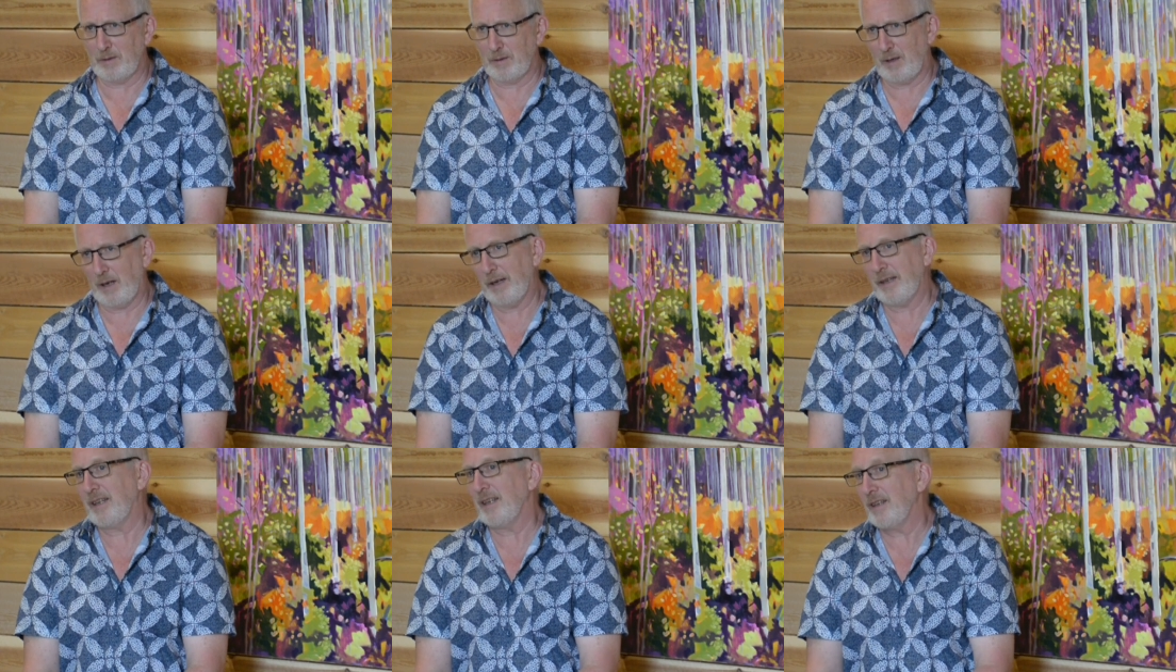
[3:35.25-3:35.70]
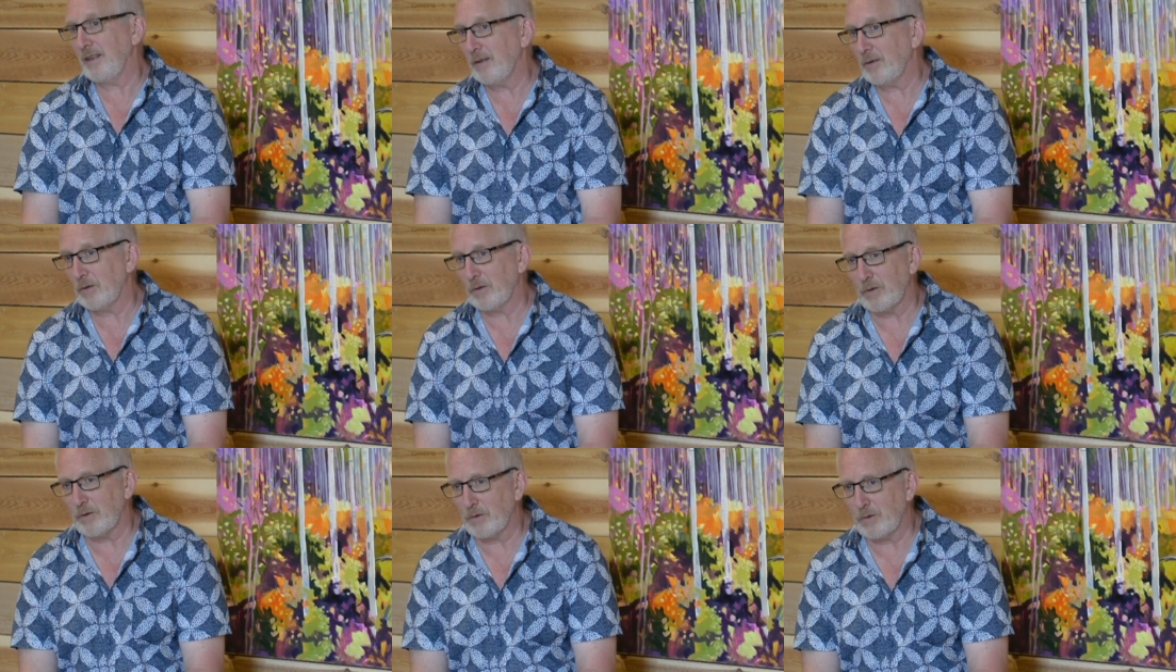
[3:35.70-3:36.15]

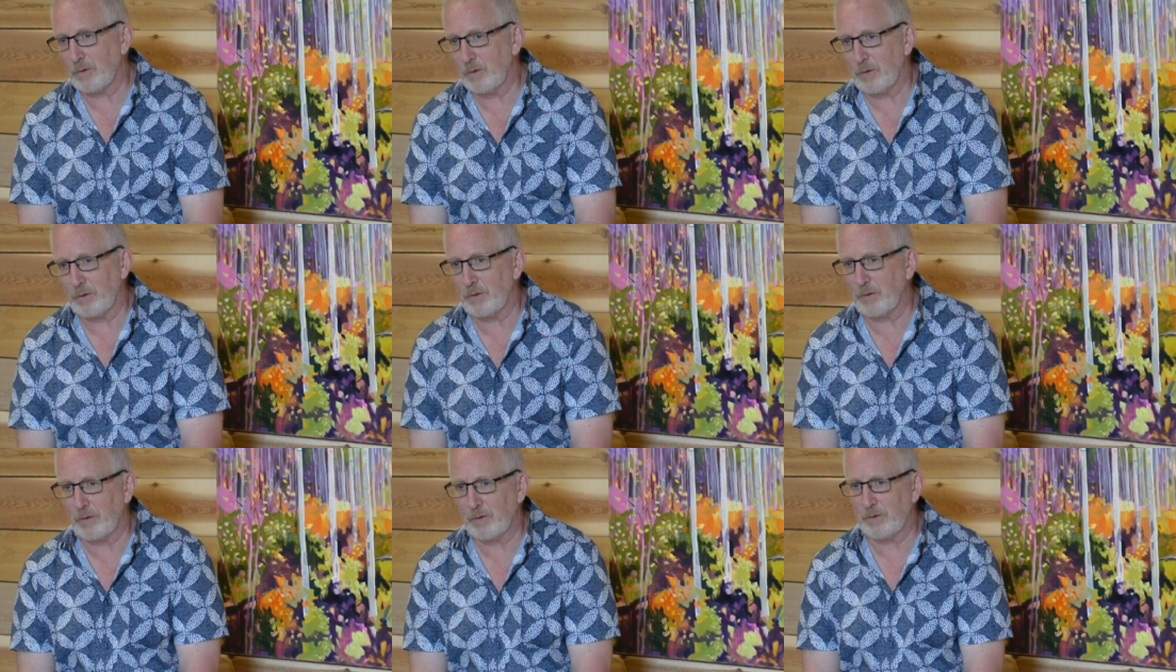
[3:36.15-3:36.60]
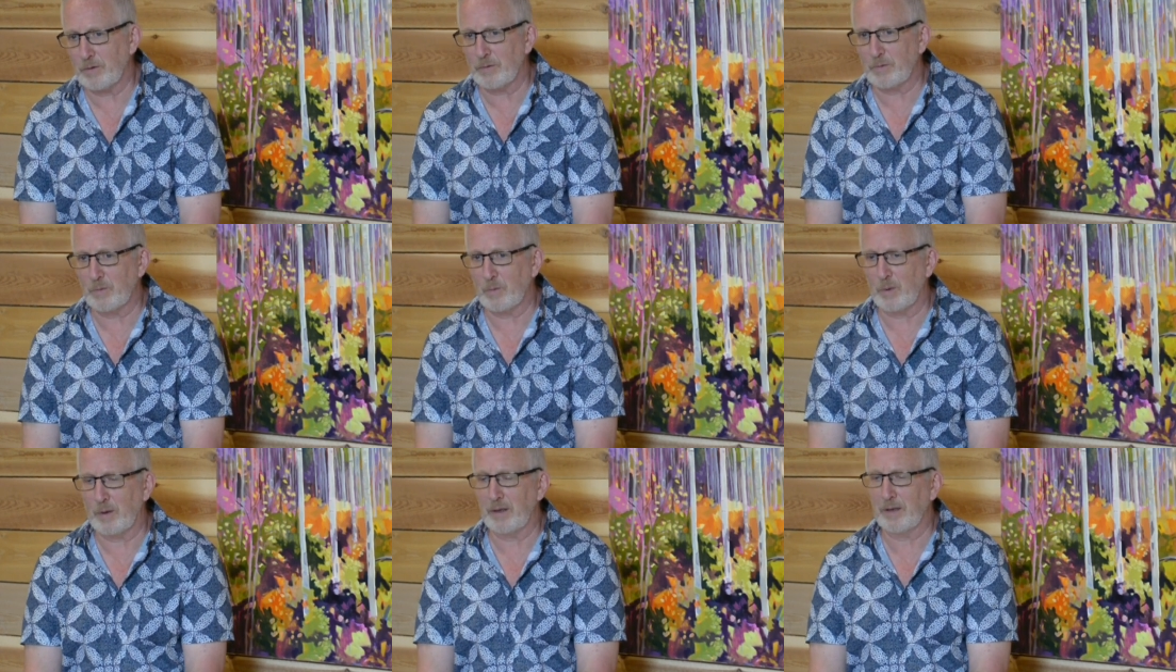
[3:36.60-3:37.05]
hiking or
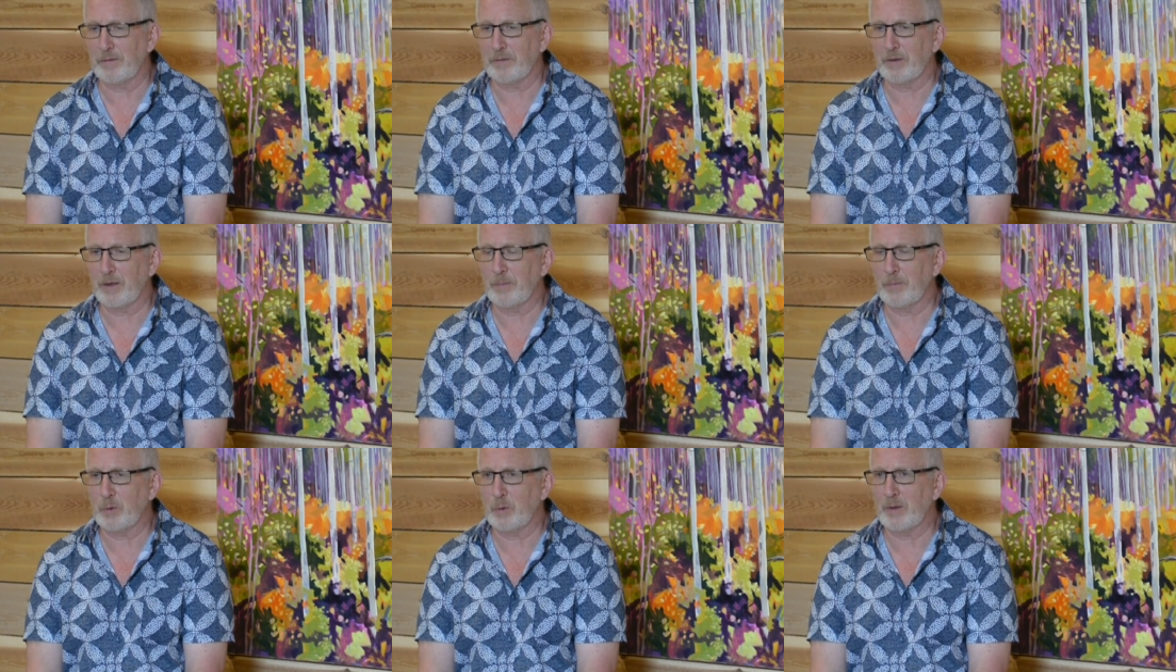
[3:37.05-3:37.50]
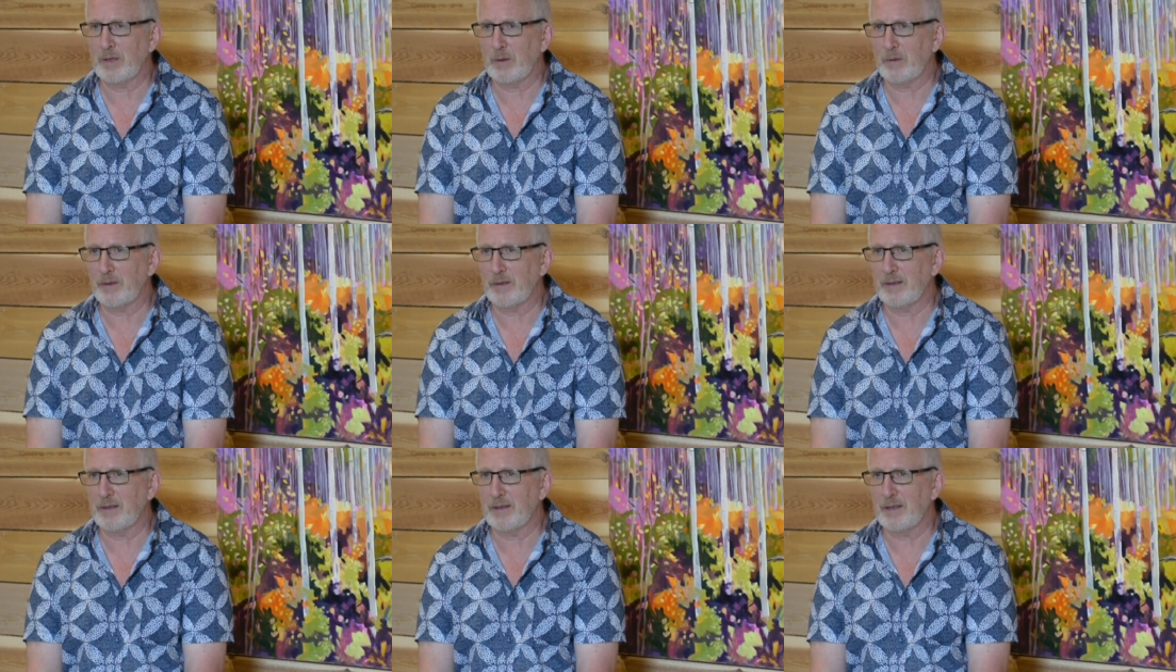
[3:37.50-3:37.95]
whatever I'm doing out
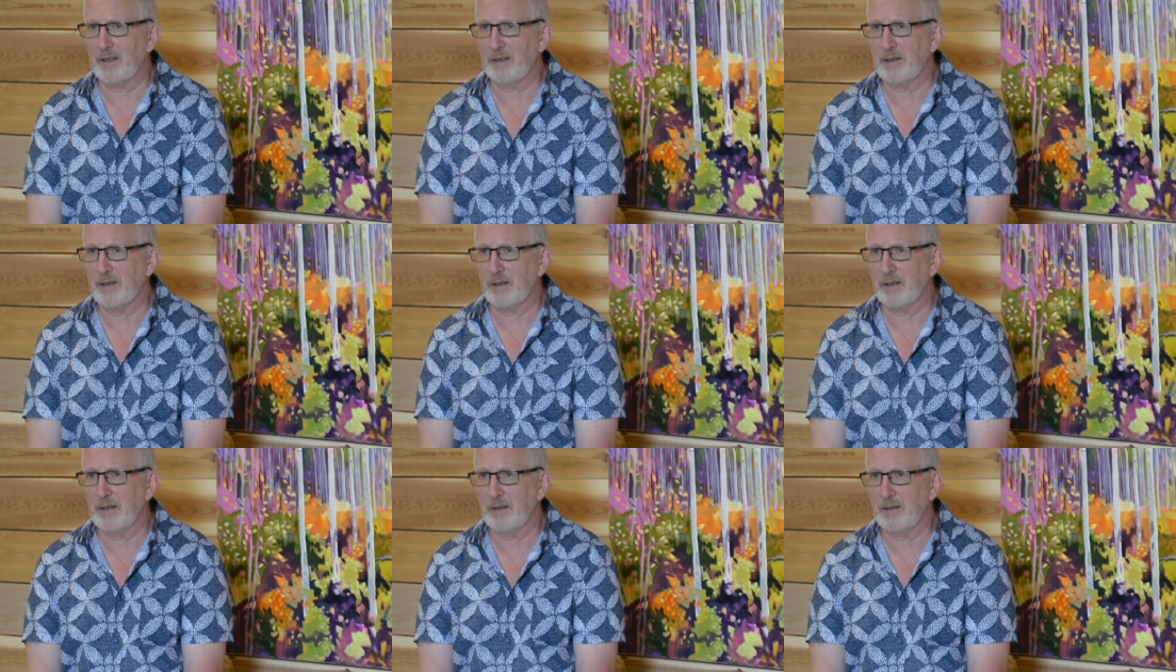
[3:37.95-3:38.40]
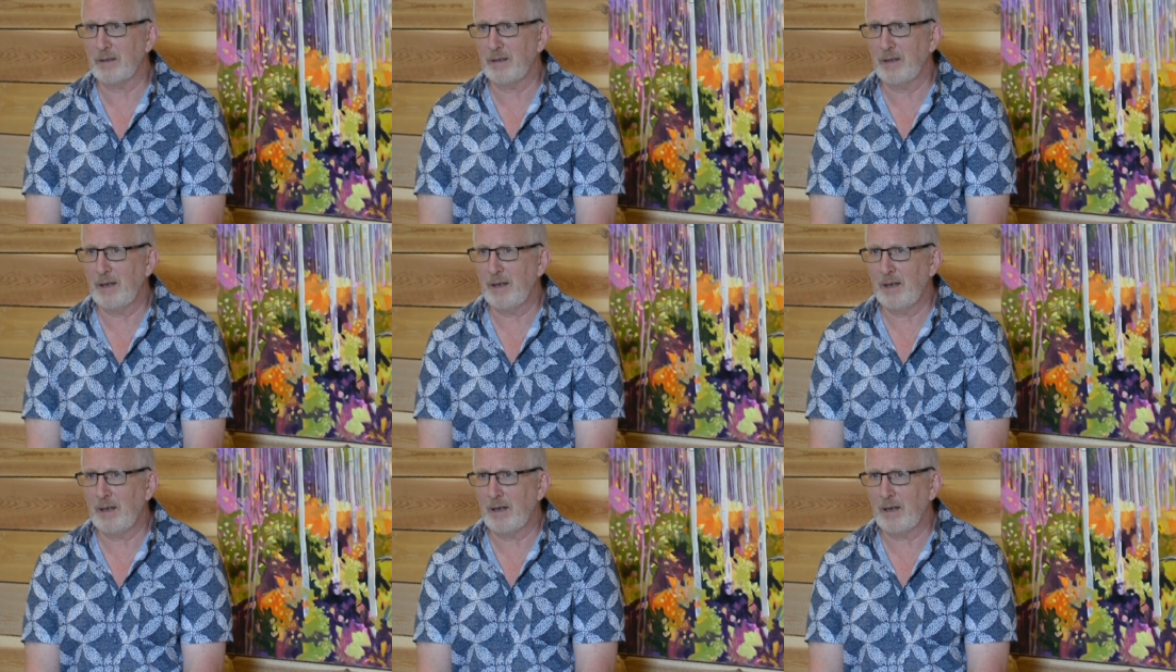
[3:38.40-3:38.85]
in
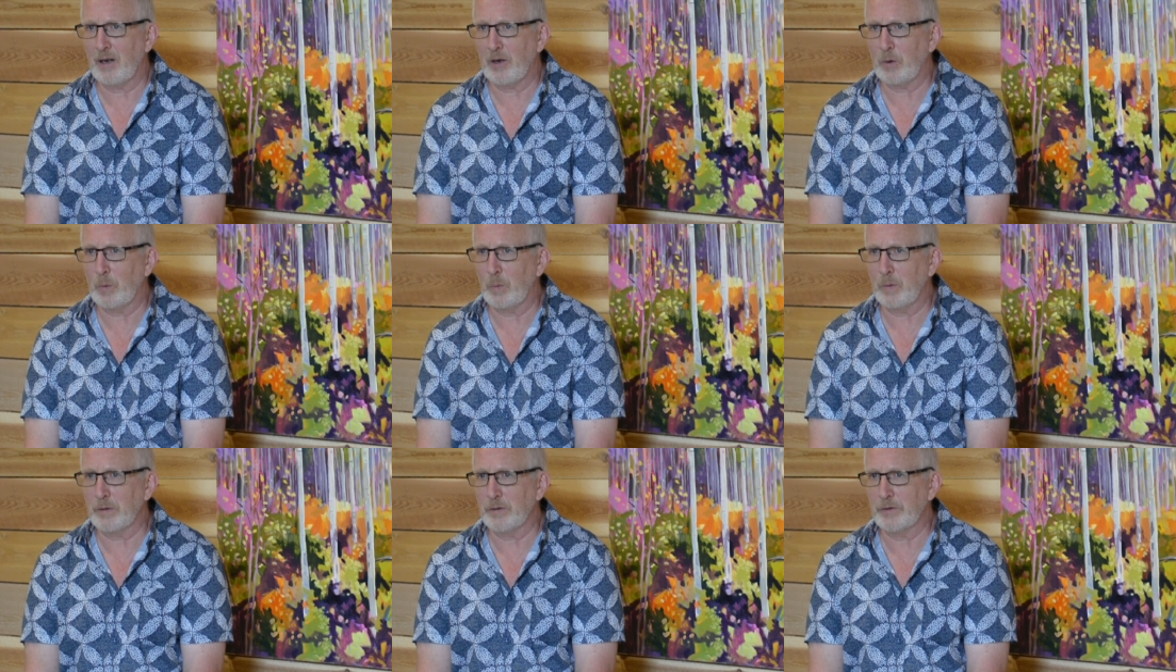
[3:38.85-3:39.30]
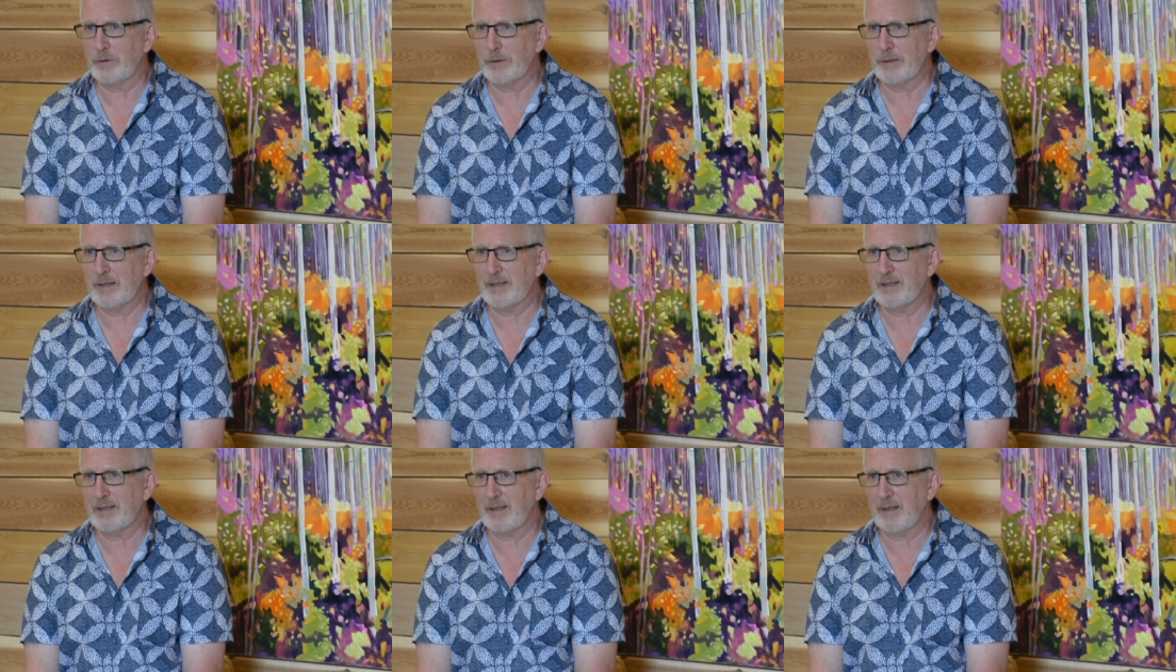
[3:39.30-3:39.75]
our
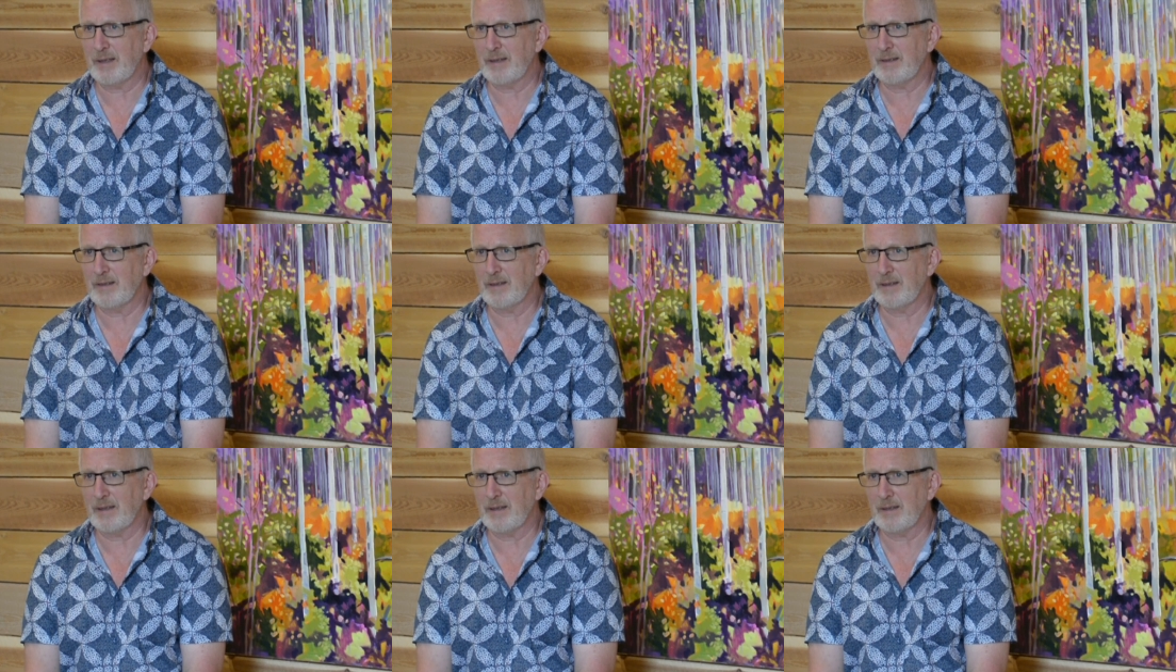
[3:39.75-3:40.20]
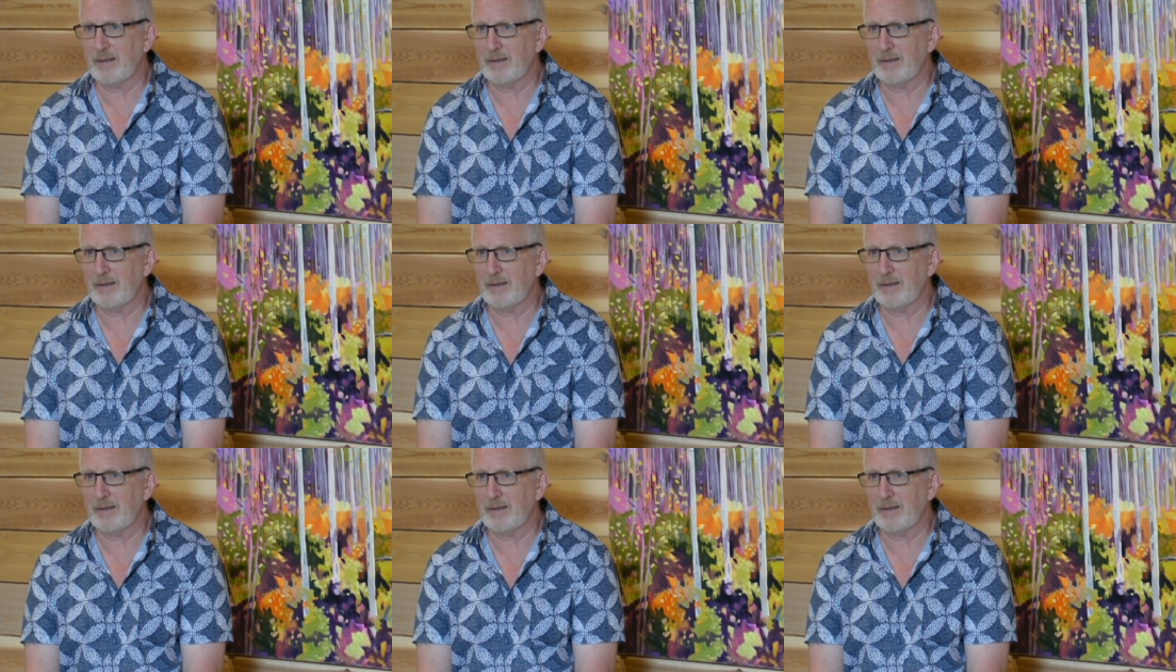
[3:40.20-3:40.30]
wilderness, and